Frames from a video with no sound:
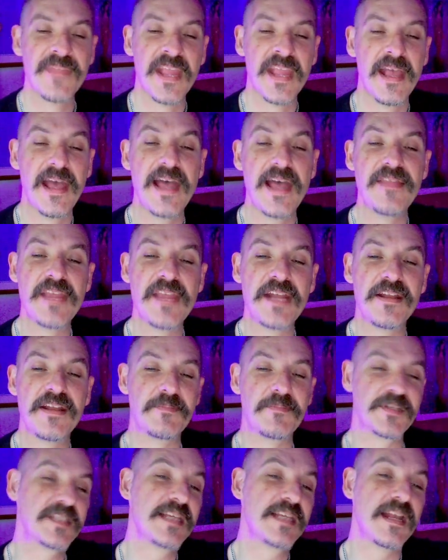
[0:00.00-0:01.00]
And then
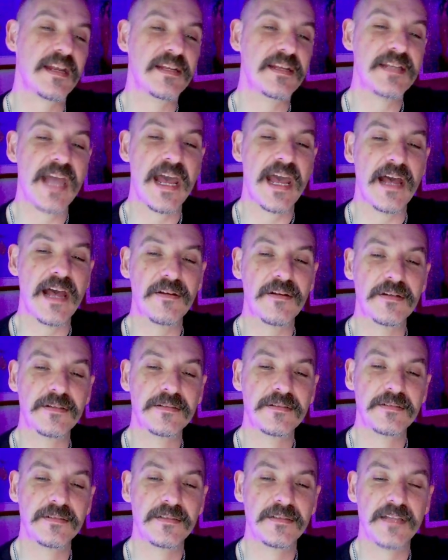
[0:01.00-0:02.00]
I'm sitting down.
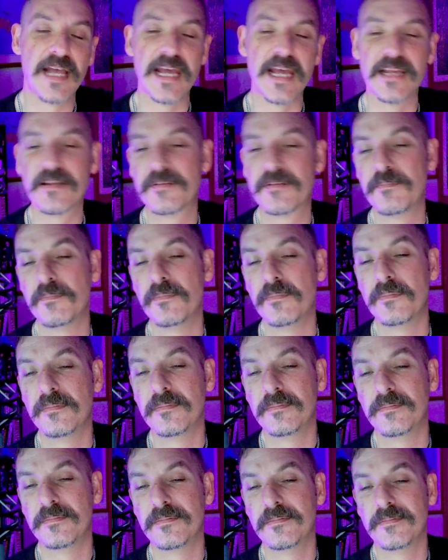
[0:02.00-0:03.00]
Like,
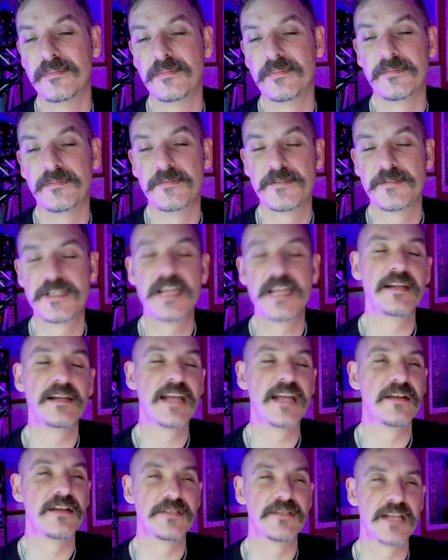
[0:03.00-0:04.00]
sitting
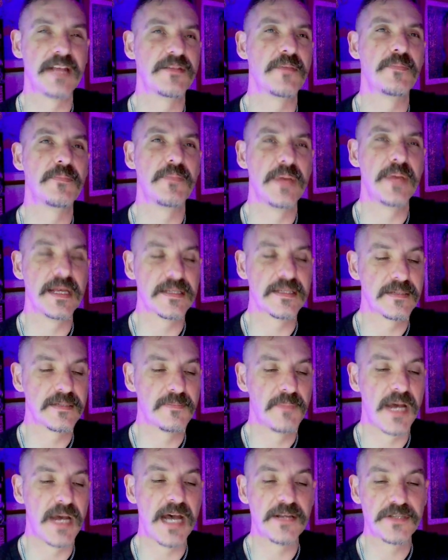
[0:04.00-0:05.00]
down is not the
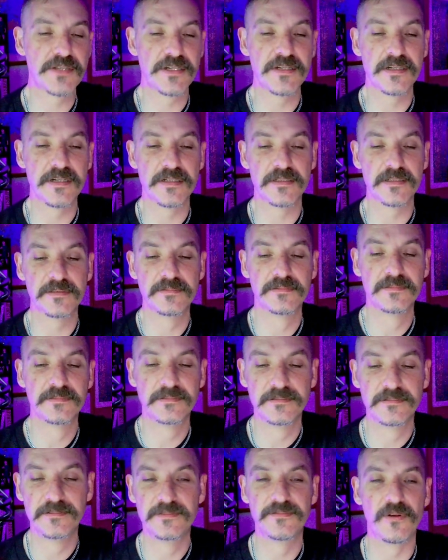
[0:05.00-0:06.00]
best posture
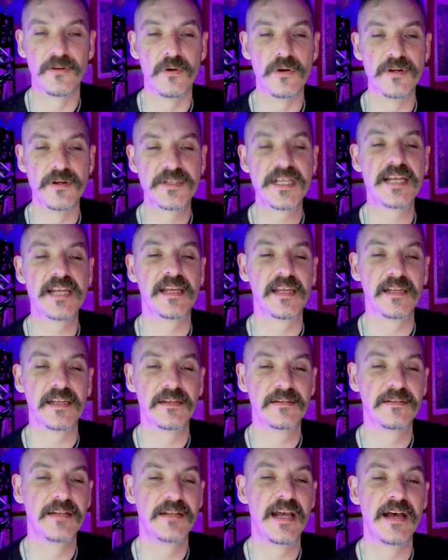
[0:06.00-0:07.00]
for
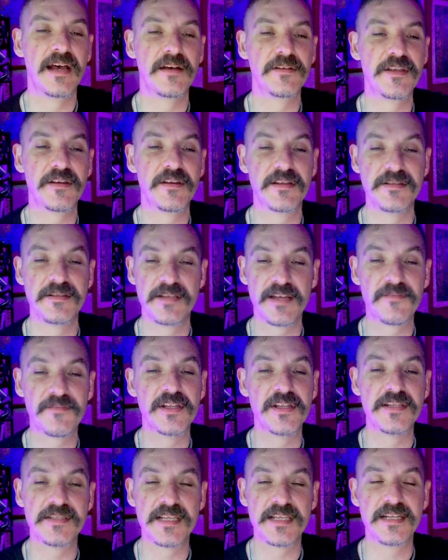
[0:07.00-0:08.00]
singing. Now, you can
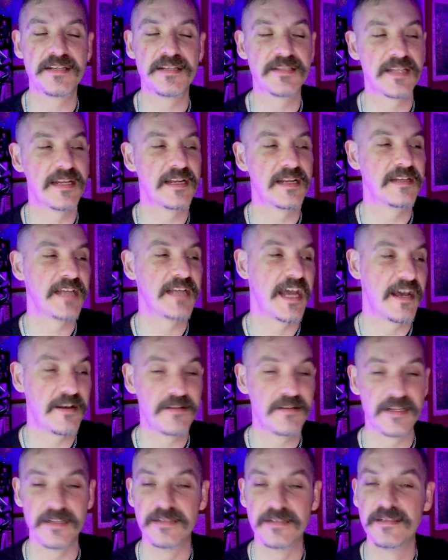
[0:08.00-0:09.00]
definitely sing sitting
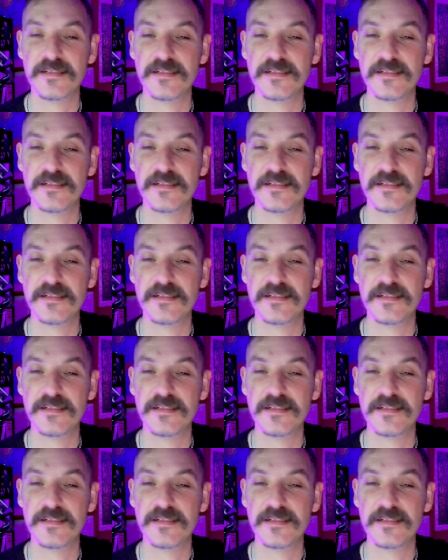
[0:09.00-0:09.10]
down, and